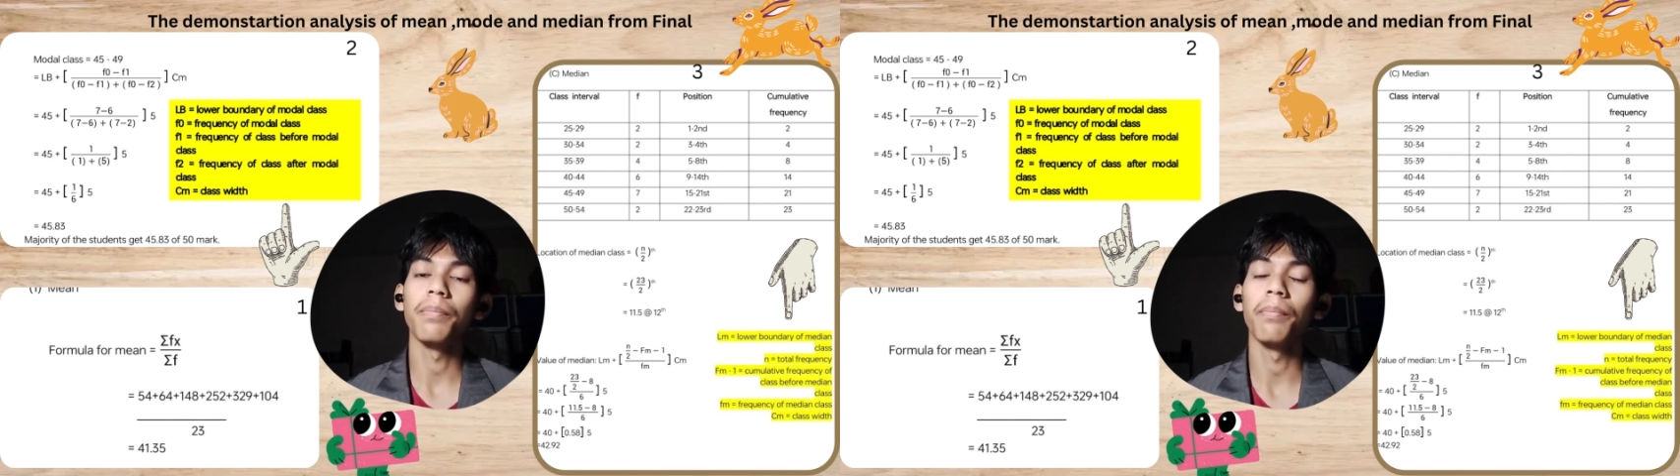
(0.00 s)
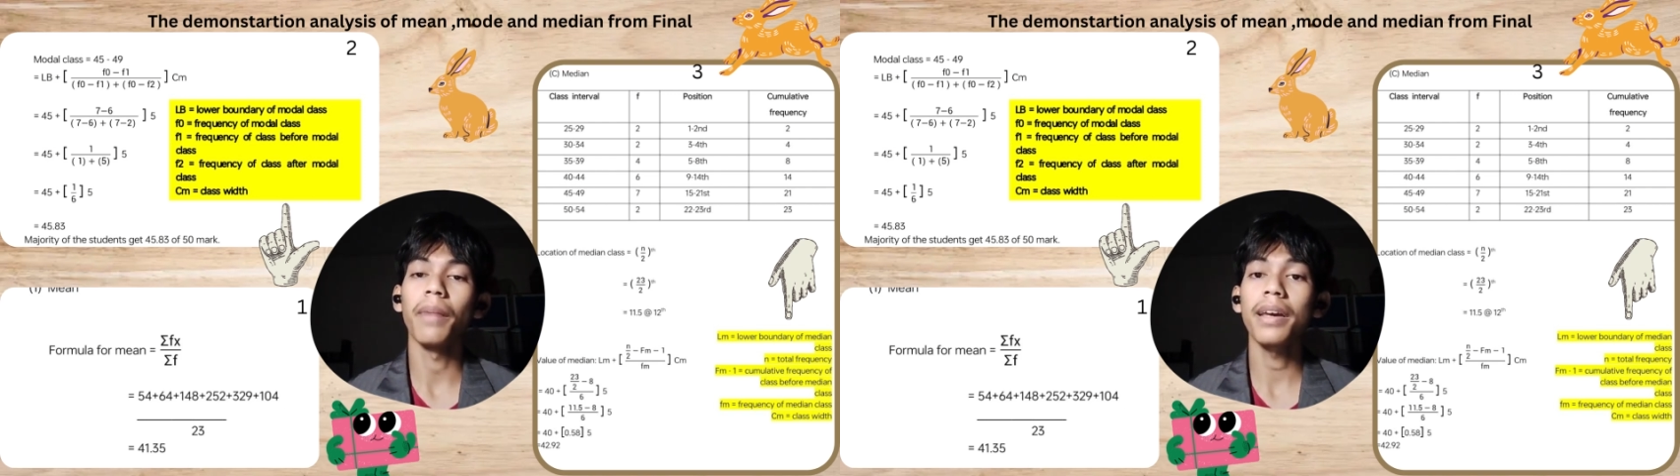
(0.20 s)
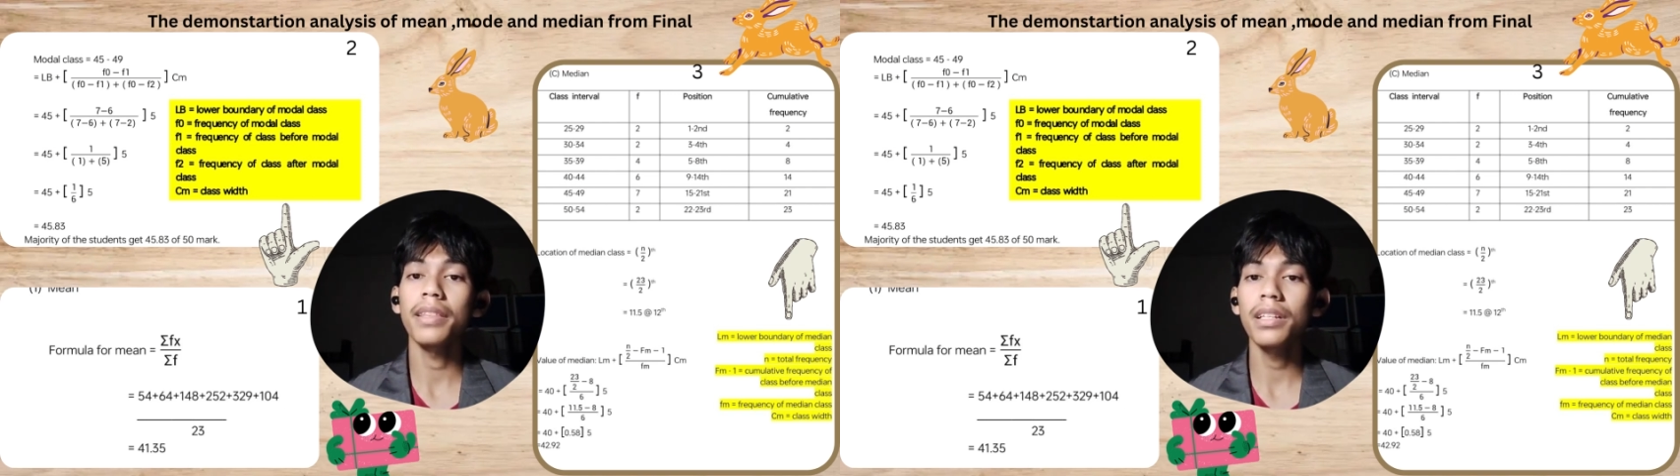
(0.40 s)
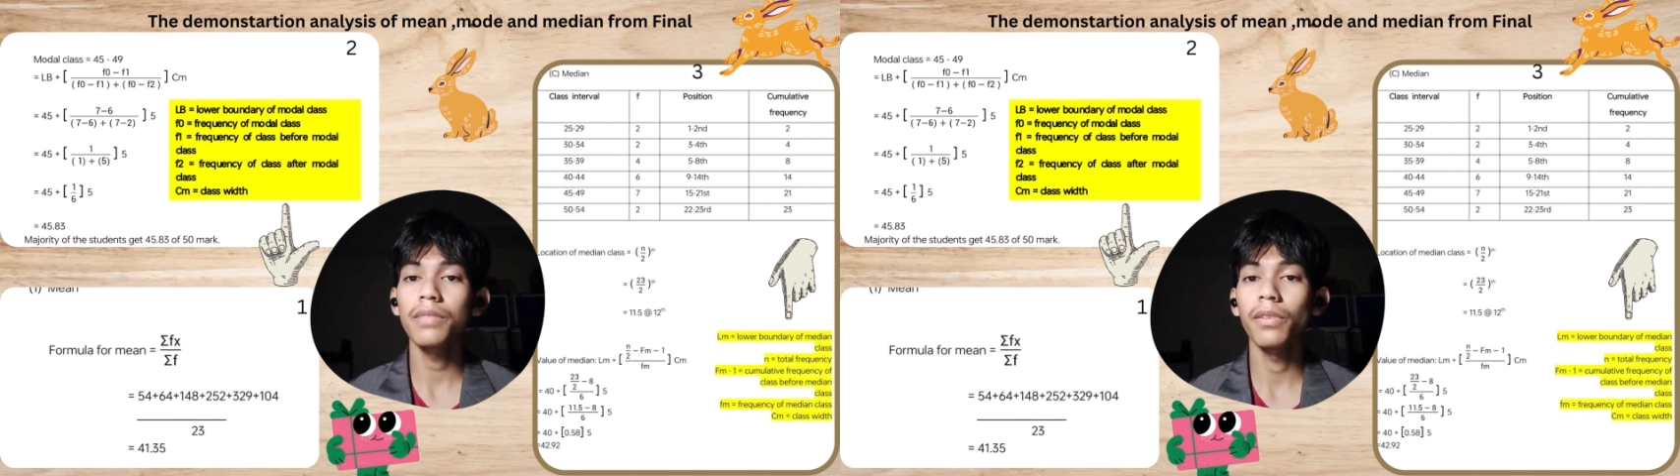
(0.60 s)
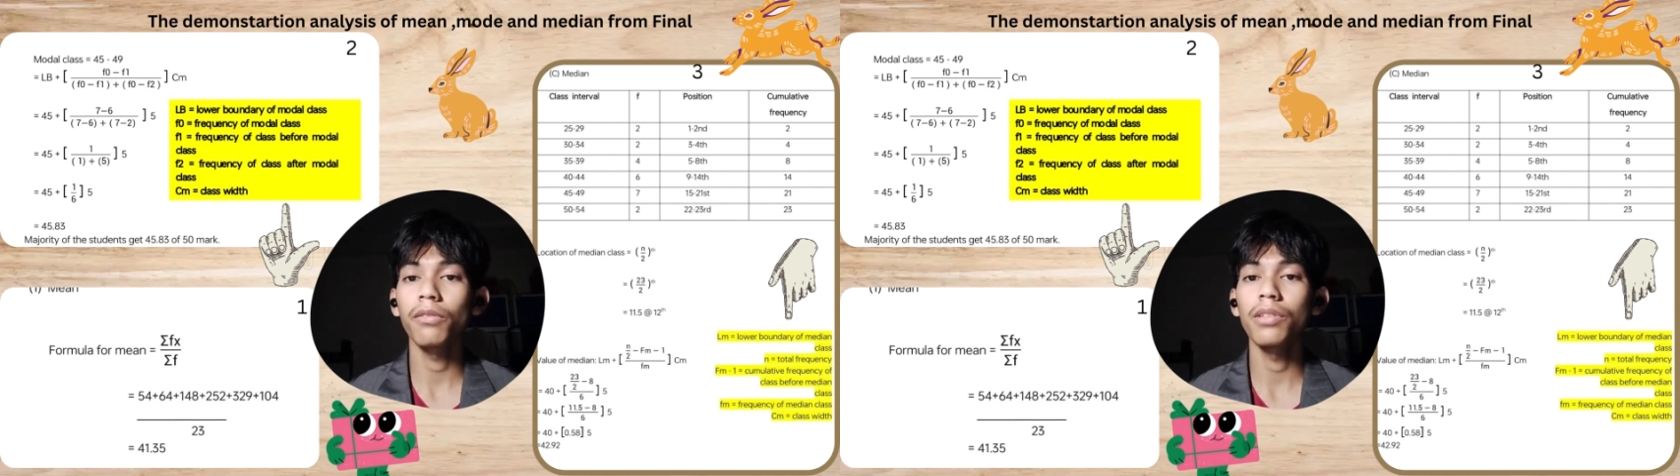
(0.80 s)
minus
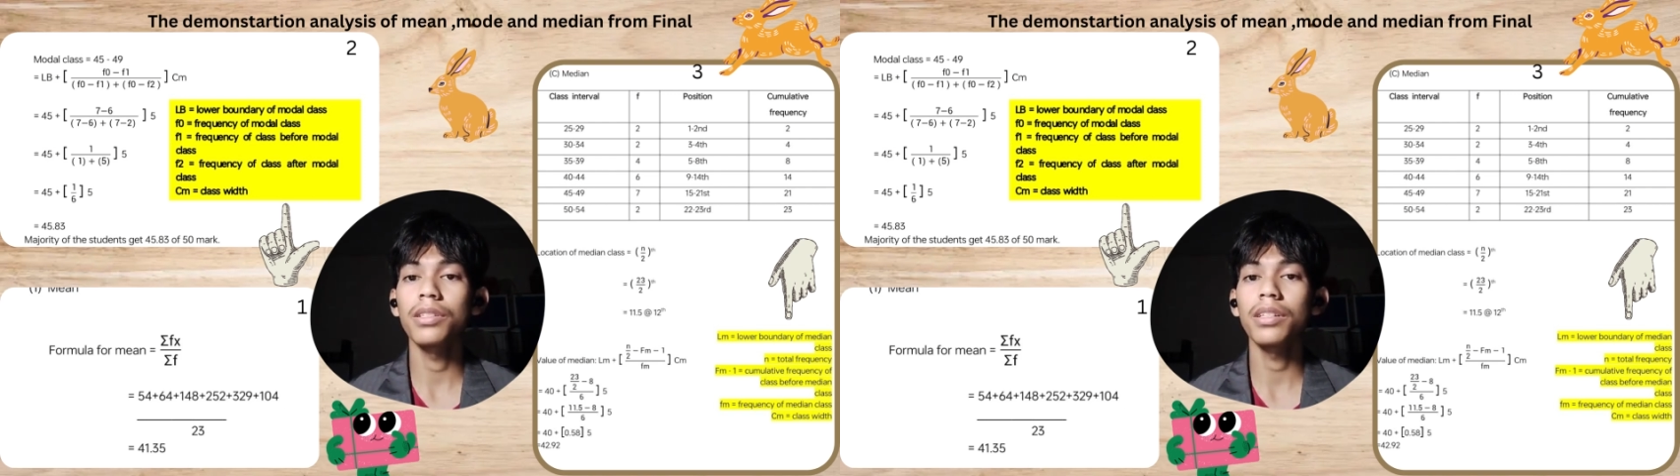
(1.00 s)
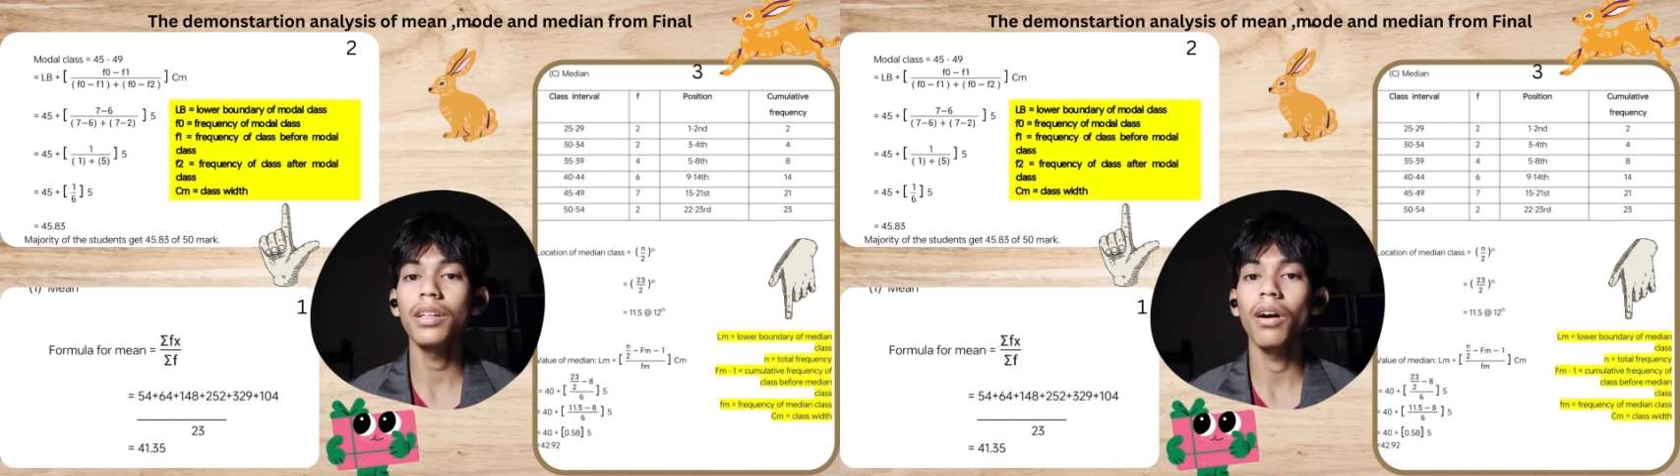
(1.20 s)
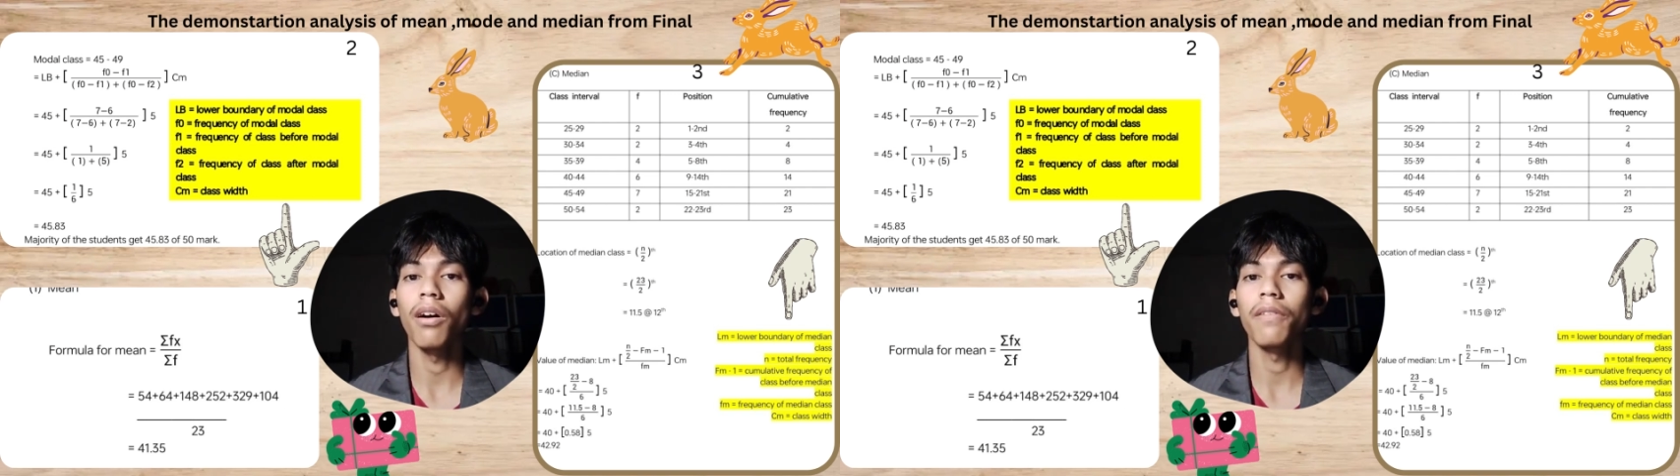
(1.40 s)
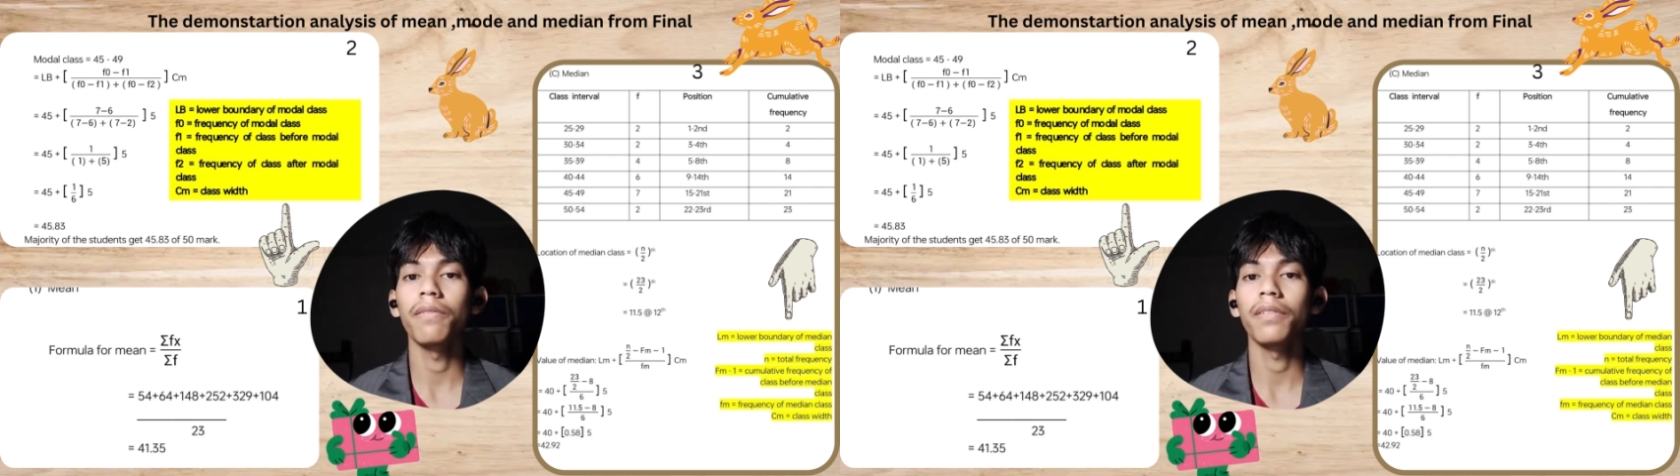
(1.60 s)
frequency of